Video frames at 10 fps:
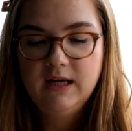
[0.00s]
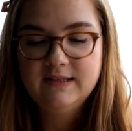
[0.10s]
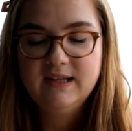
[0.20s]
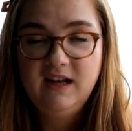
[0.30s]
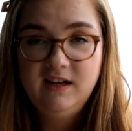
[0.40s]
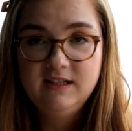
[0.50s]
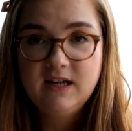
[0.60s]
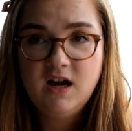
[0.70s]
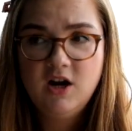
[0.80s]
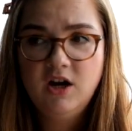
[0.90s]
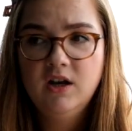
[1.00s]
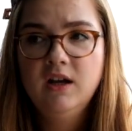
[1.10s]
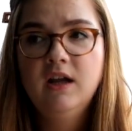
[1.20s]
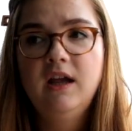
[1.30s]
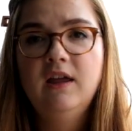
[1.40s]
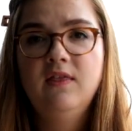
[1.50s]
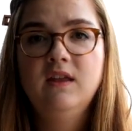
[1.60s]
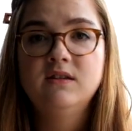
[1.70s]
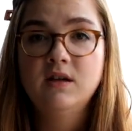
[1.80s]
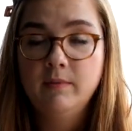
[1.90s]
Sandnes Garn in the
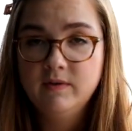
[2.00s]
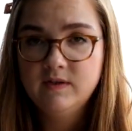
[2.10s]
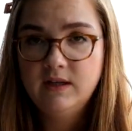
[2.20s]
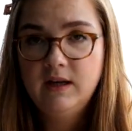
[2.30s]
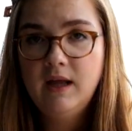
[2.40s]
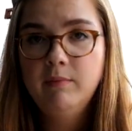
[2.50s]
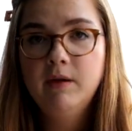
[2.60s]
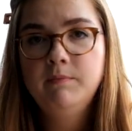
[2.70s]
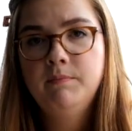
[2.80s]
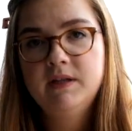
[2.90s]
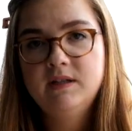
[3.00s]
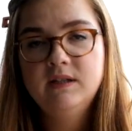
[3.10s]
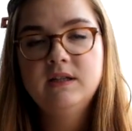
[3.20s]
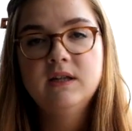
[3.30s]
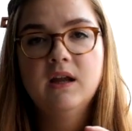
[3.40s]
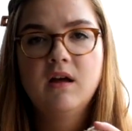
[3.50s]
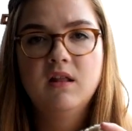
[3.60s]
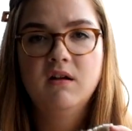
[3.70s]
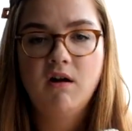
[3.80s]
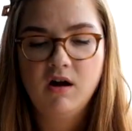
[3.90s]
Double Sunday by Petite Knit in
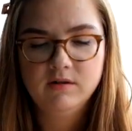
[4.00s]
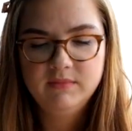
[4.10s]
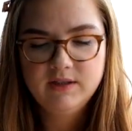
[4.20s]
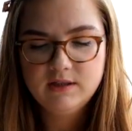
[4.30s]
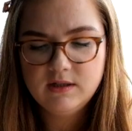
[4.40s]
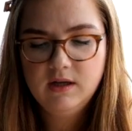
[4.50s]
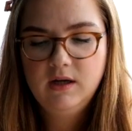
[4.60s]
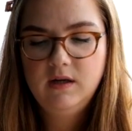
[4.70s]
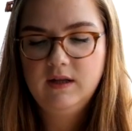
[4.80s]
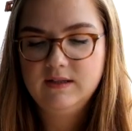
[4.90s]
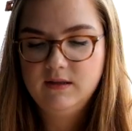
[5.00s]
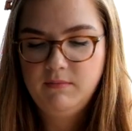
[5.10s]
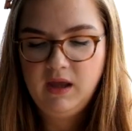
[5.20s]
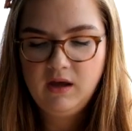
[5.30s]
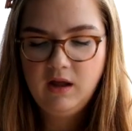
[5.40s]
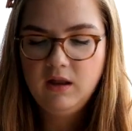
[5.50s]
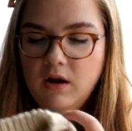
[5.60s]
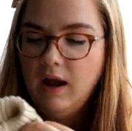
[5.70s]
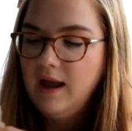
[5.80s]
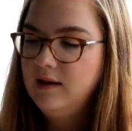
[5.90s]
color Almond. That's the main color.
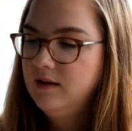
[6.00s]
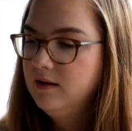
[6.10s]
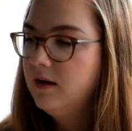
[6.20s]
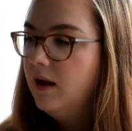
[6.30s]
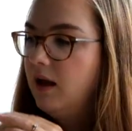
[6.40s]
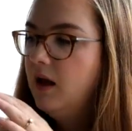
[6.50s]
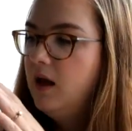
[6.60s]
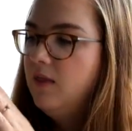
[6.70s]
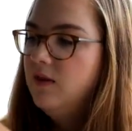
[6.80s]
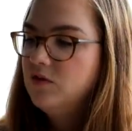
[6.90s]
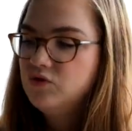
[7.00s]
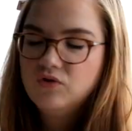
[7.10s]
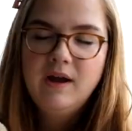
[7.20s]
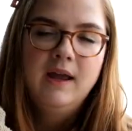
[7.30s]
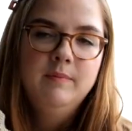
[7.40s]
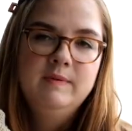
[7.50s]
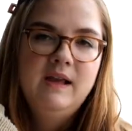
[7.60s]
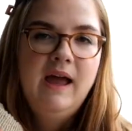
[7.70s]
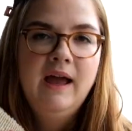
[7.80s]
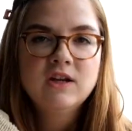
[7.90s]
And the stripes,
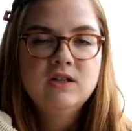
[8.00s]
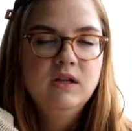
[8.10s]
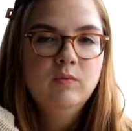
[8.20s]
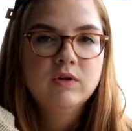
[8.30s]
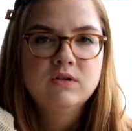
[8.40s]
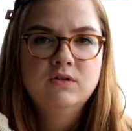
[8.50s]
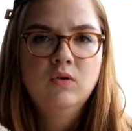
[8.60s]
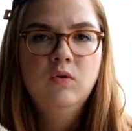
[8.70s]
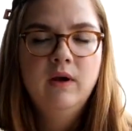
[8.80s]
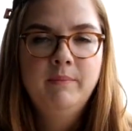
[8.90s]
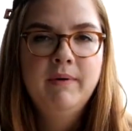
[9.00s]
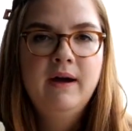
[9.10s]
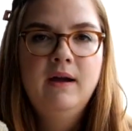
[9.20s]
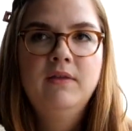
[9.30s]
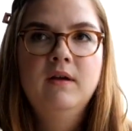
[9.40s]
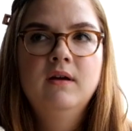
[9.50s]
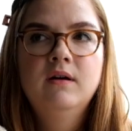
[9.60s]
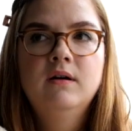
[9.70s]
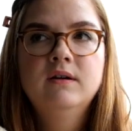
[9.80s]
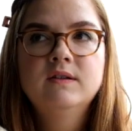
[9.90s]
I actually wanted to go and buy
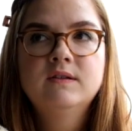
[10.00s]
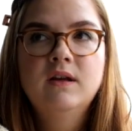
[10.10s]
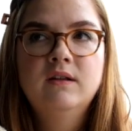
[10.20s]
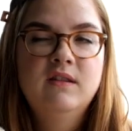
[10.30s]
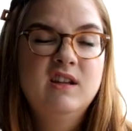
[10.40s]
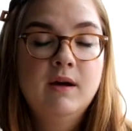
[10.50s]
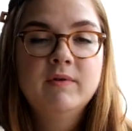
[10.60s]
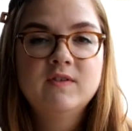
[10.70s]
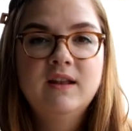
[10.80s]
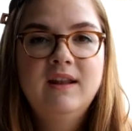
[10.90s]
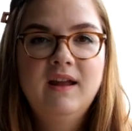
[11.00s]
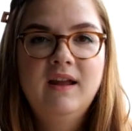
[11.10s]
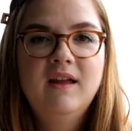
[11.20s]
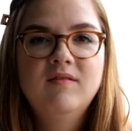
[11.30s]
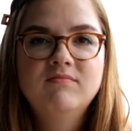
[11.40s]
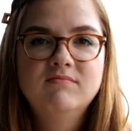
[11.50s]
the, the Double Sunday